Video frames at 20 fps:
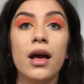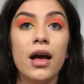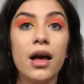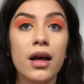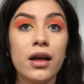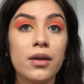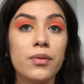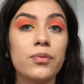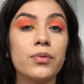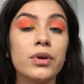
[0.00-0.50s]

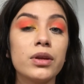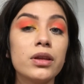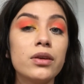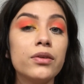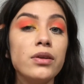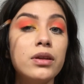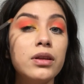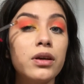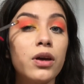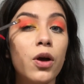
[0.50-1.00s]
And I'm really,
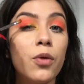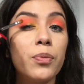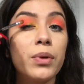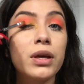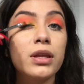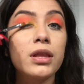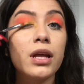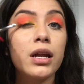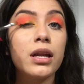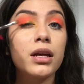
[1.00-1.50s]
really
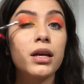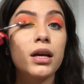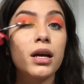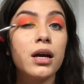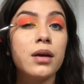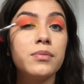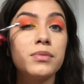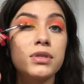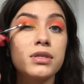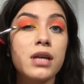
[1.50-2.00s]
hoping that it
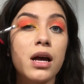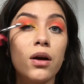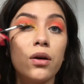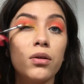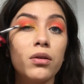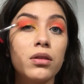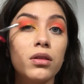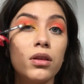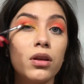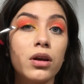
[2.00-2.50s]
comes
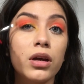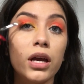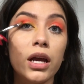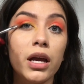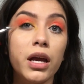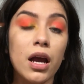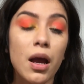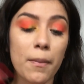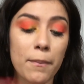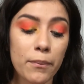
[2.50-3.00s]
out
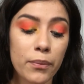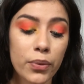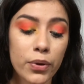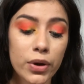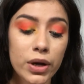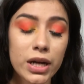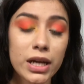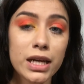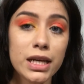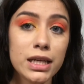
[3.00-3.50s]
looking
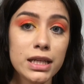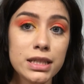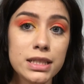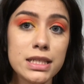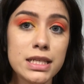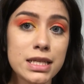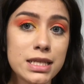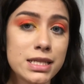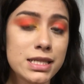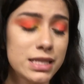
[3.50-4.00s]
pretty
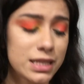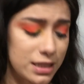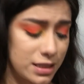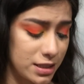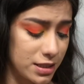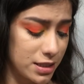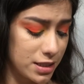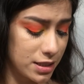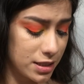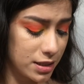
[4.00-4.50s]

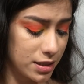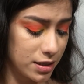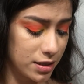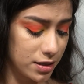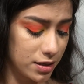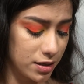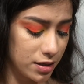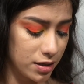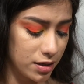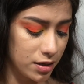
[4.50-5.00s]
decent.
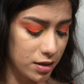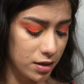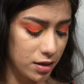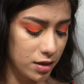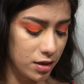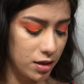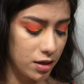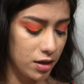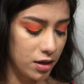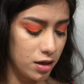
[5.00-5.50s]

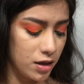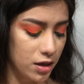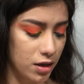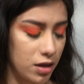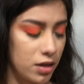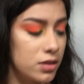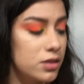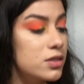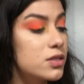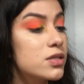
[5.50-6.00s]

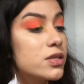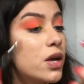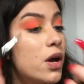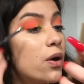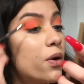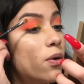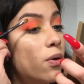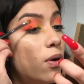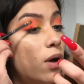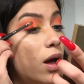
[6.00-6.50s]

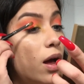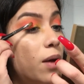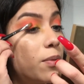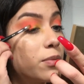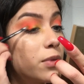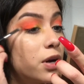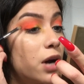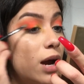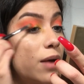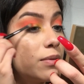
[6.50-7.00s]
So
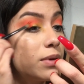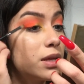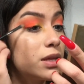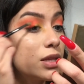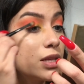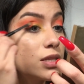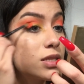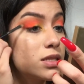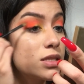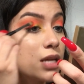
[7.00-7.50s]
I'm grabbing
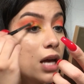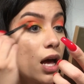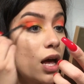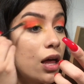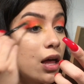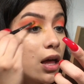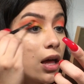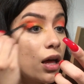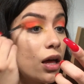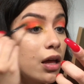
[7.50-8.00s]
this,
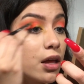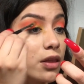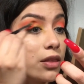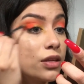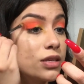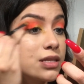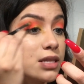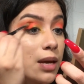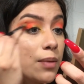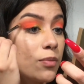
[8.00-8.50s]

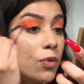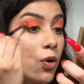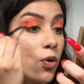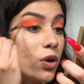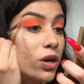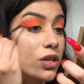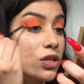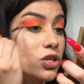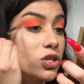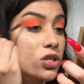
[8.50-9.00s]
the same
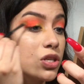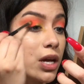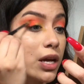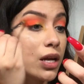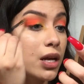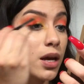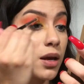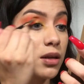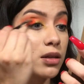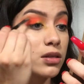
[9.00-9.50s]
orange
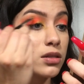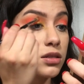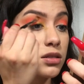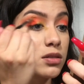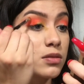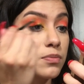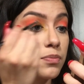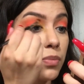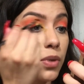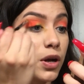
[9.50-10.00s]
shade, and
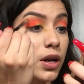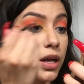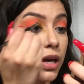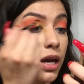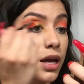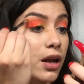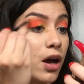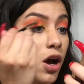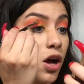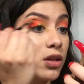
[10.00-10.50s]
putting
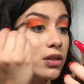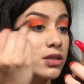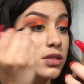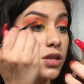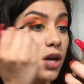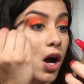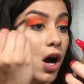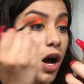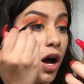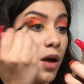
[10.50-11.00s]
it on
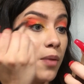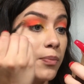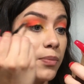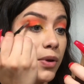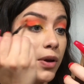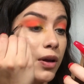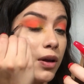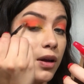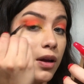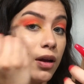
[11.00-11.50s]
top
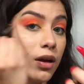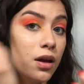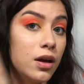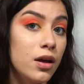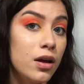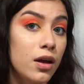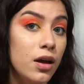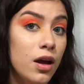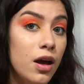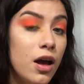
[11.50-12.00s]

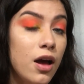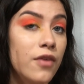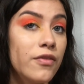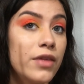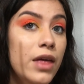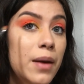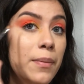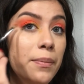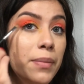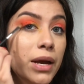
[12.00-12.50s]
of
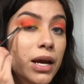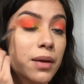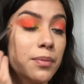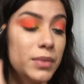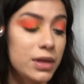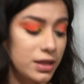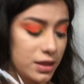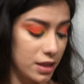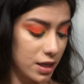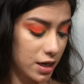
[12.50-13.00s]
that
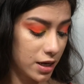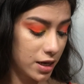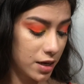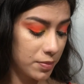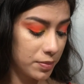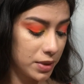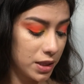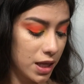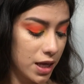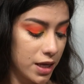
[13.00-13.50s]
pigment that I
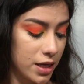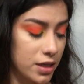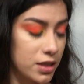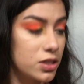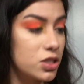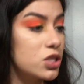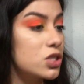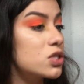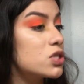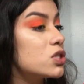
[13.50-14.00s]
applied,
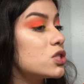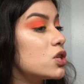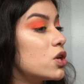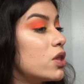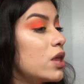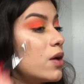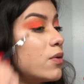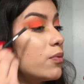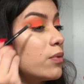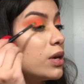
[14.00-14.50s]
just
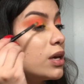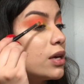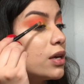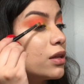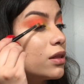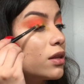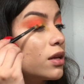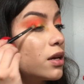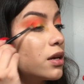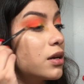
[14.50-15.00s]
so that
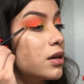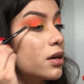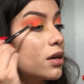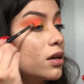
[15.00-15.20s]
we like